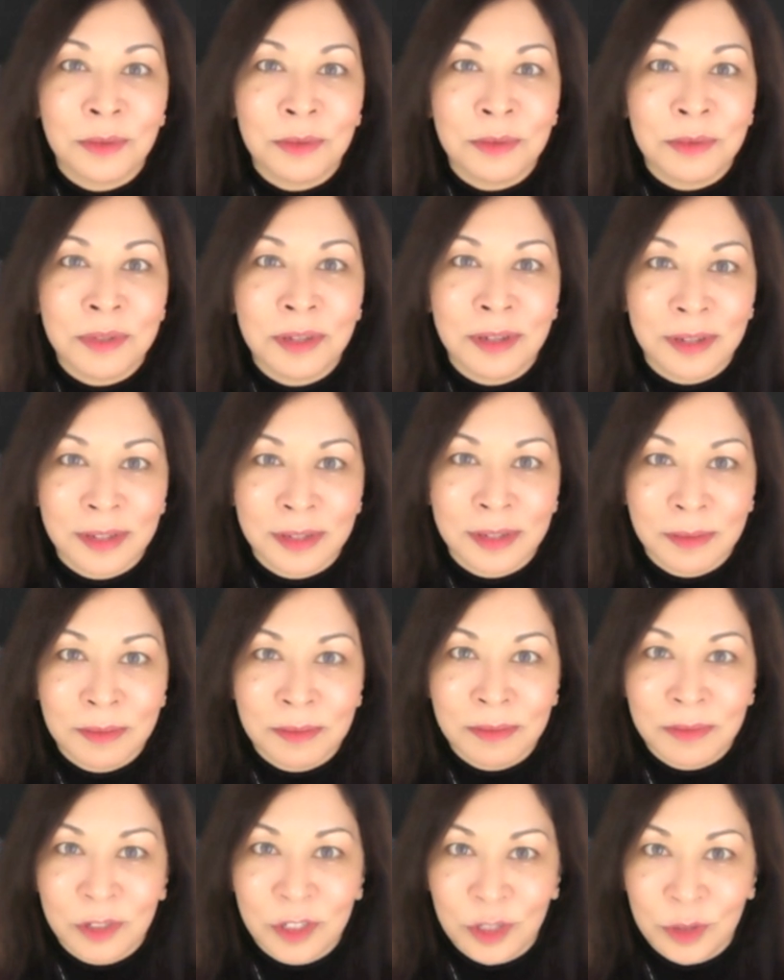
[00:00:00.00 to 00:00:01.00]
younger
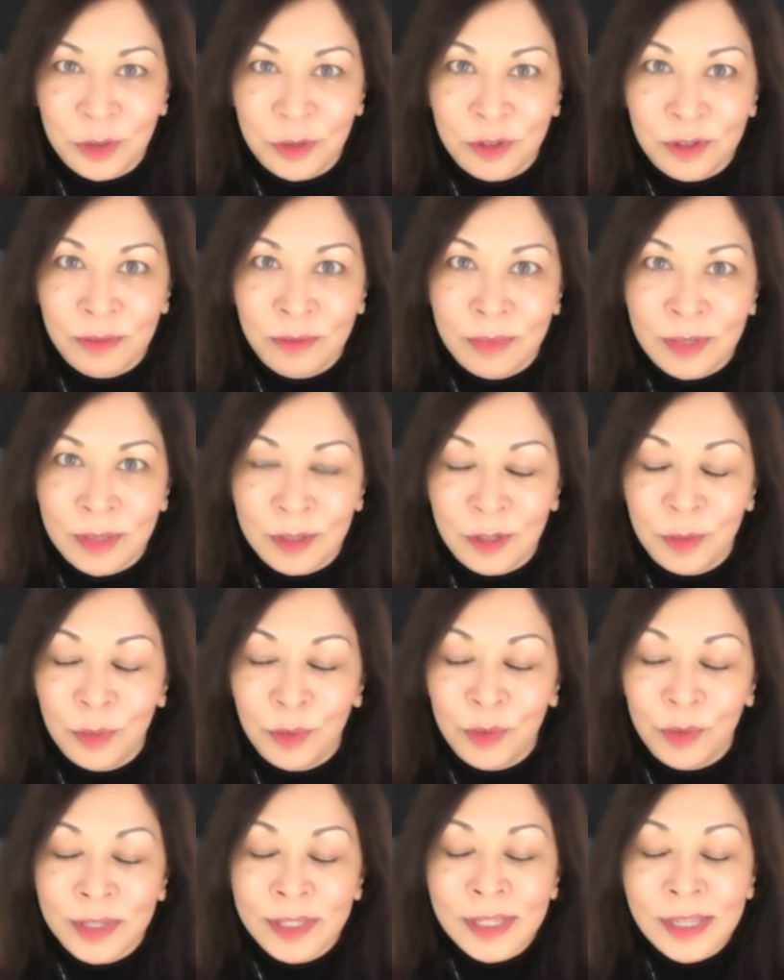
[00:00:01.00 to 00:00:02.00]
children, my 2
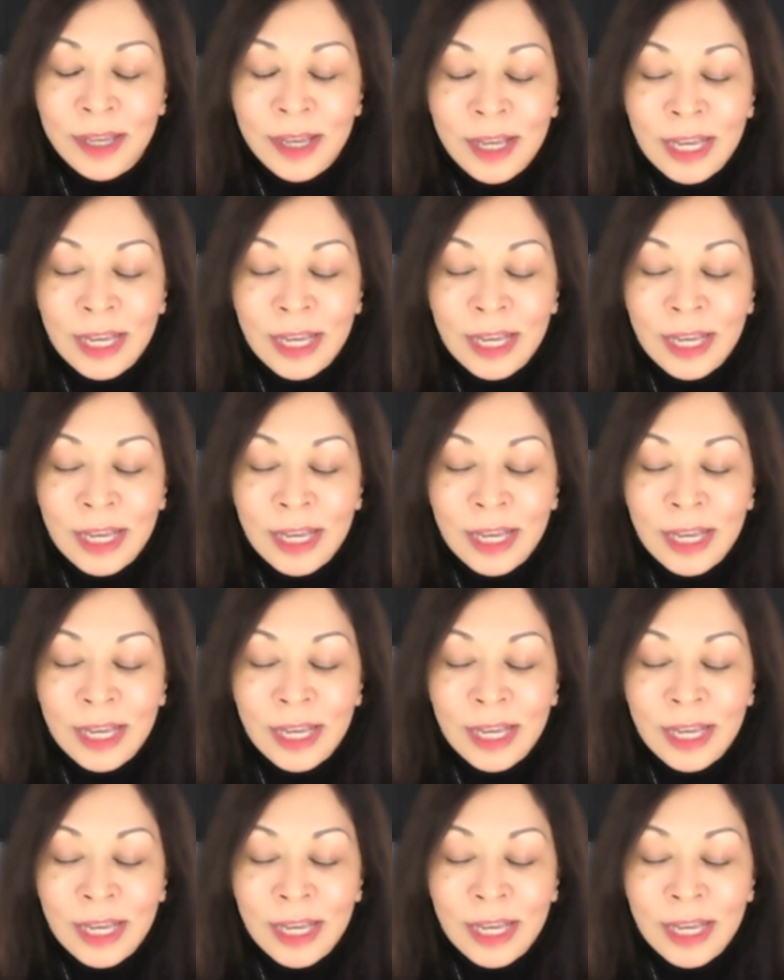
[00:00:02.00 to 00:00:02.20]
boys.